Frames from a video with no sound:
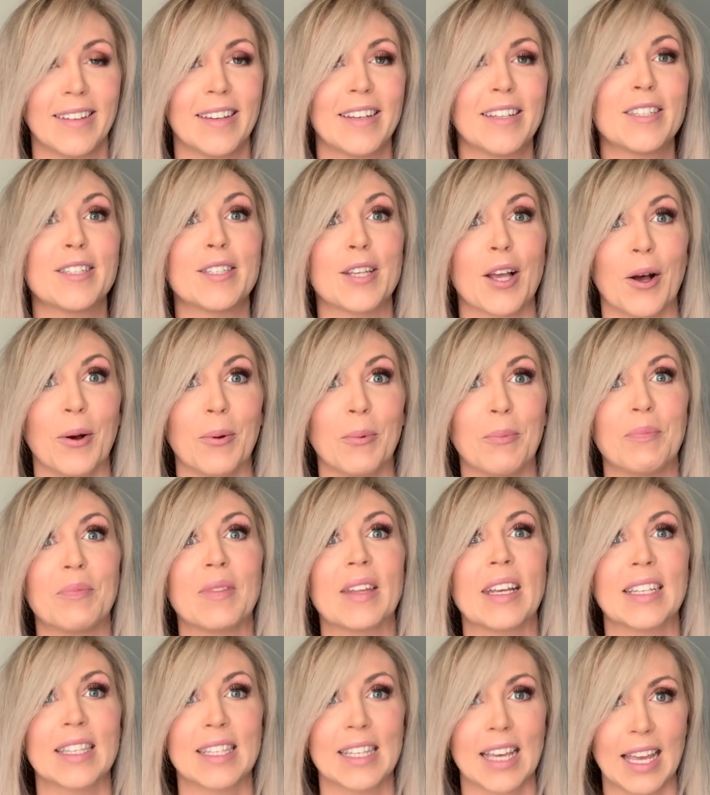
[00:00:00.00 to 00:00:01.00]
So
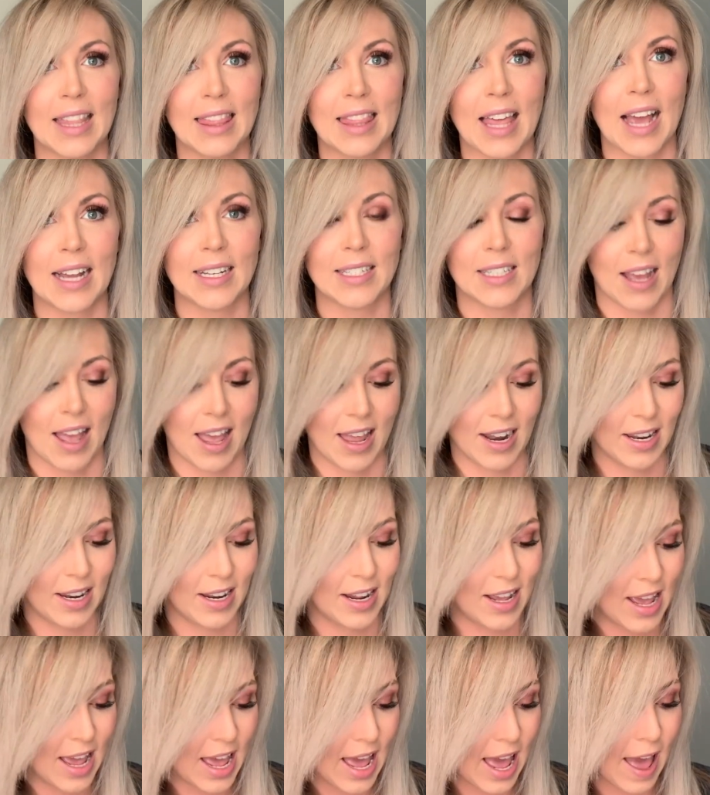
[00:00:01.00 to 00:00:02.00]
let's get that done,
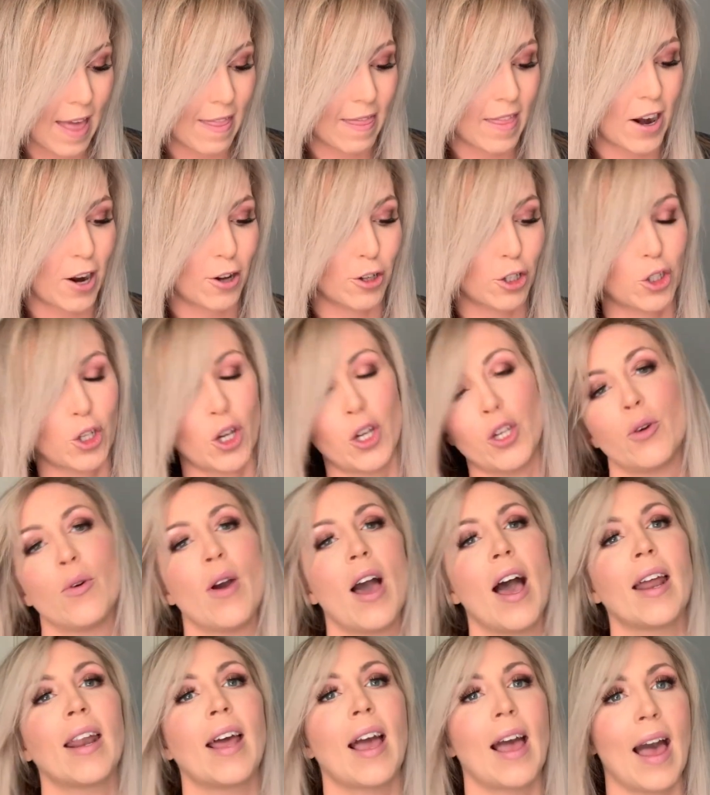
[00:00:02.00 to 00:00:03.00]
and then I'll show you how
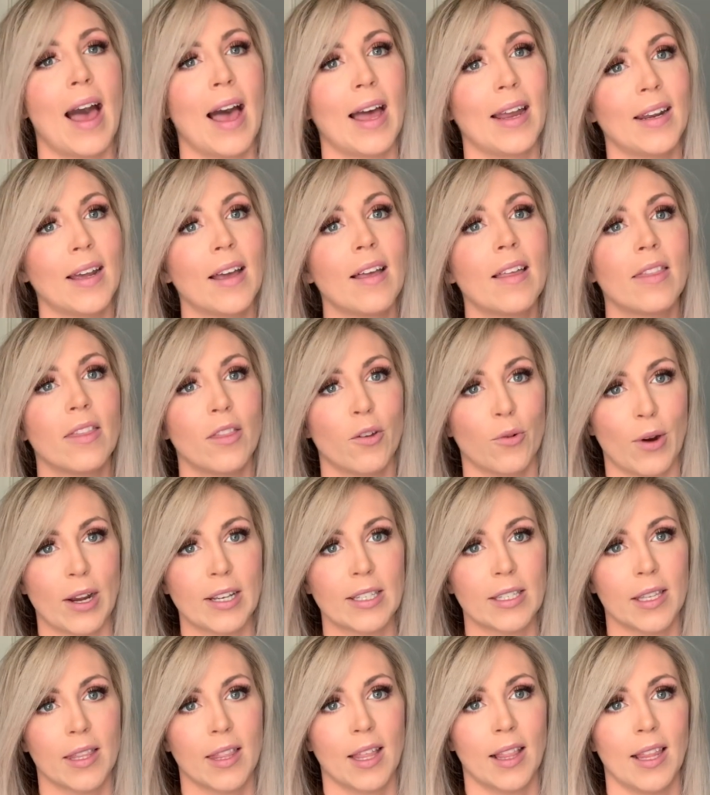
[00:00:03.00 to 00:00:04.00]
to add the rest
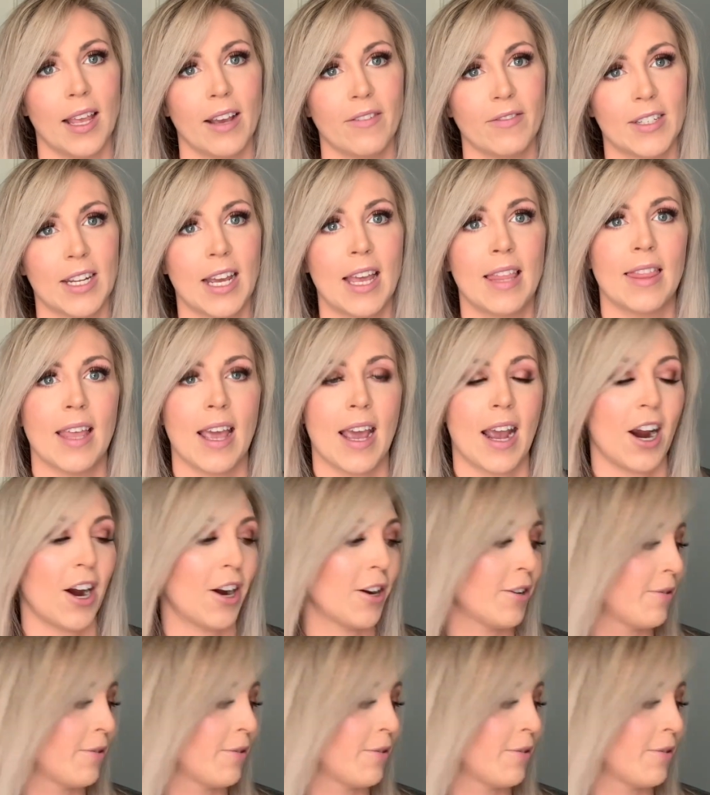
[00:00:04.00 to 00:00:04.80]
of the lift in the hair.